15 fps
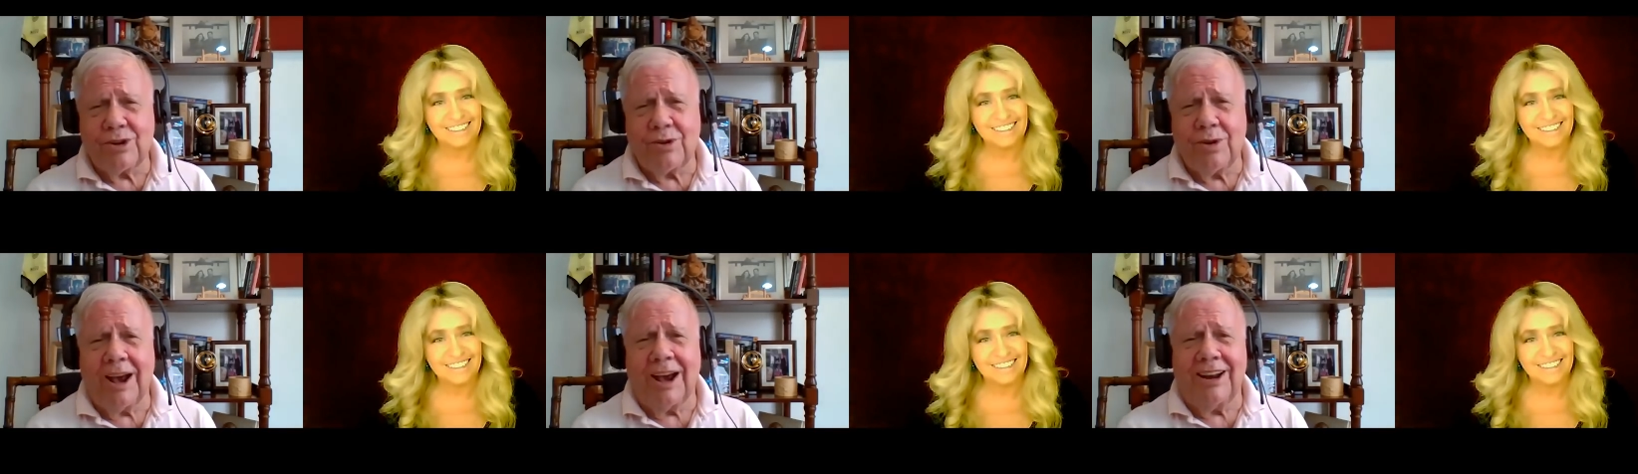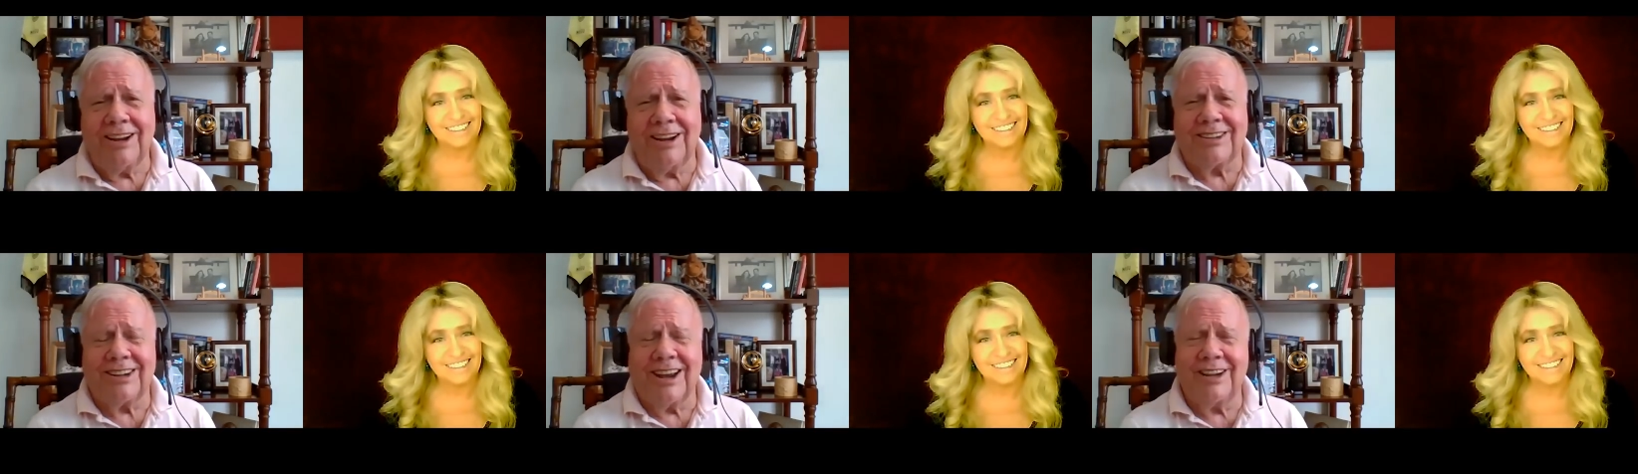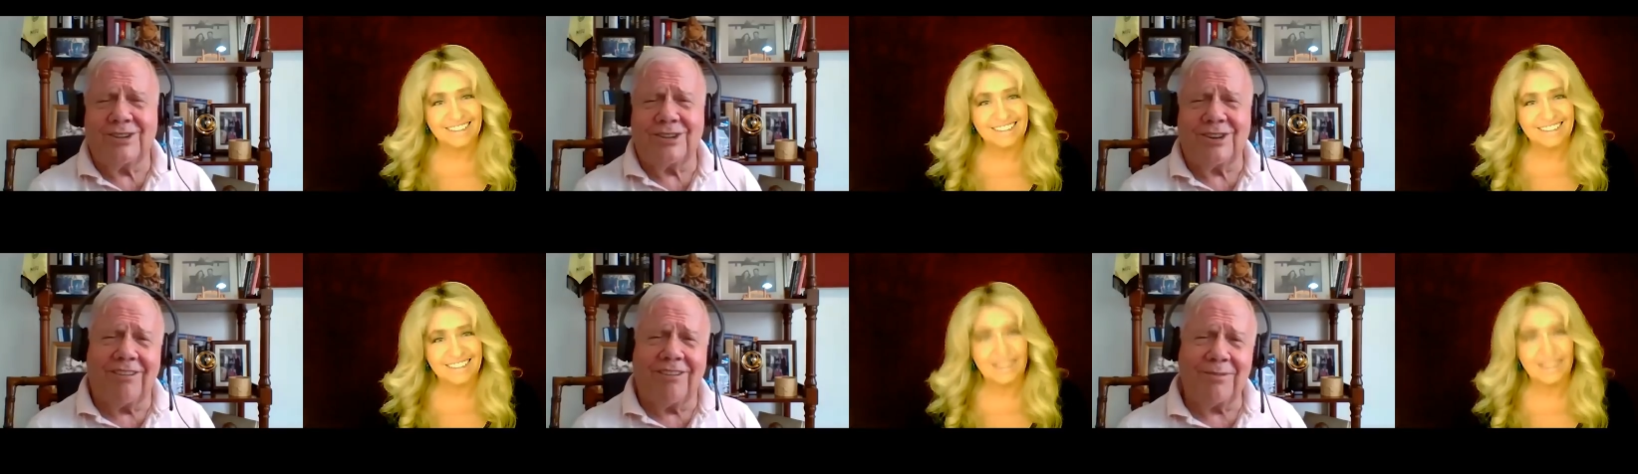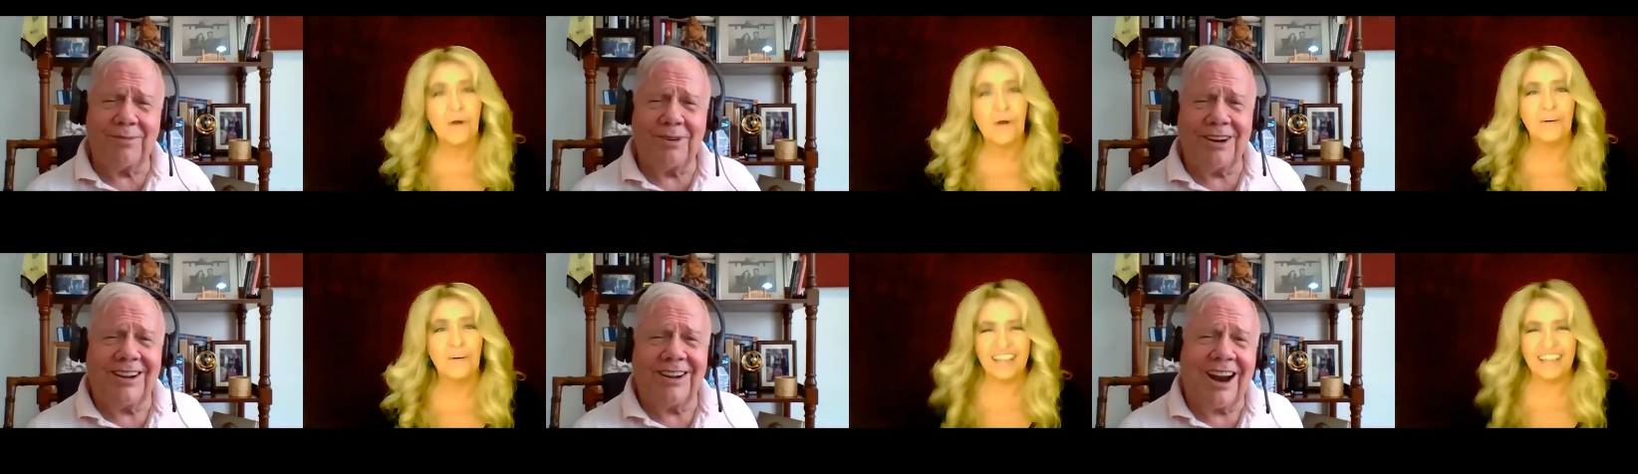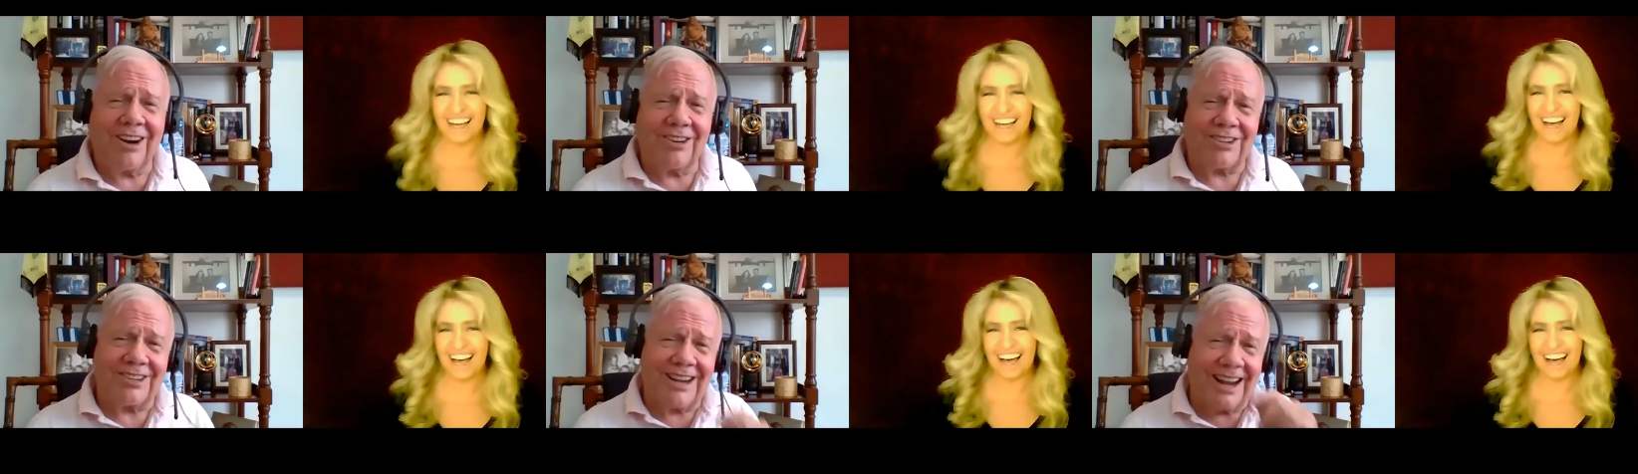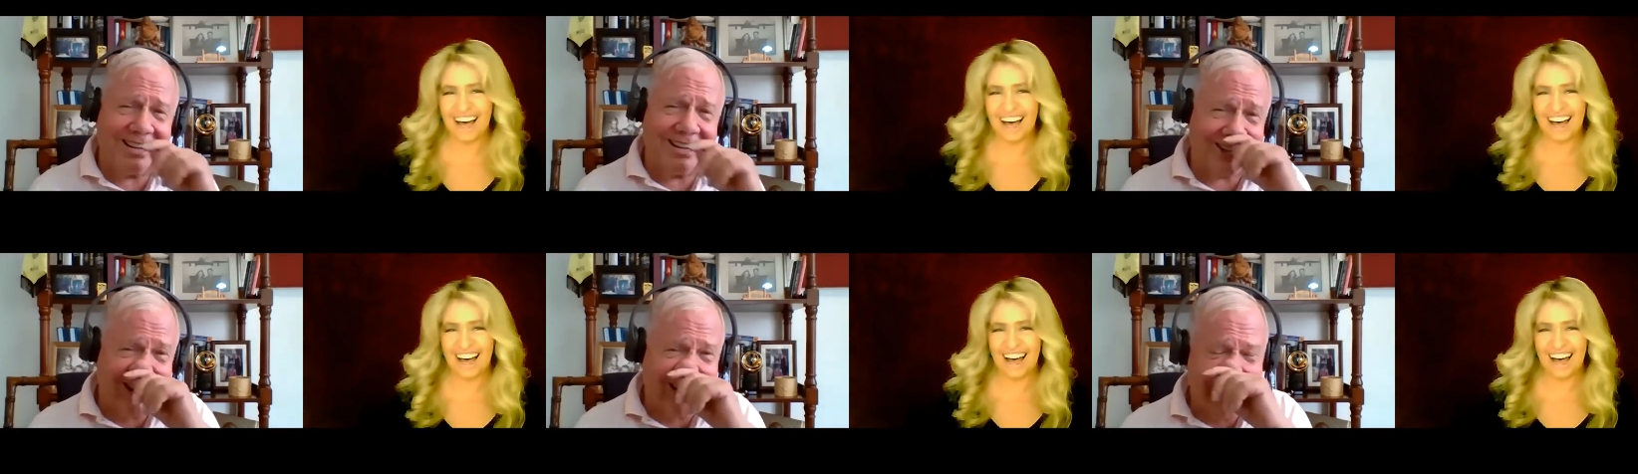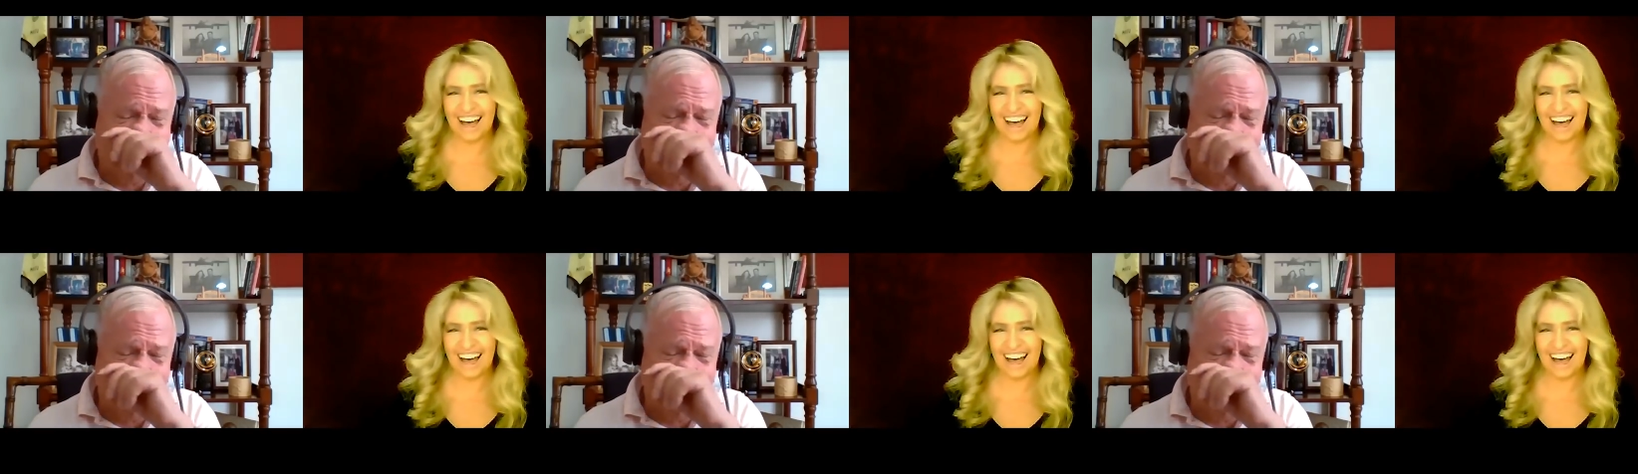Speaker 1: United States government oh. and our states,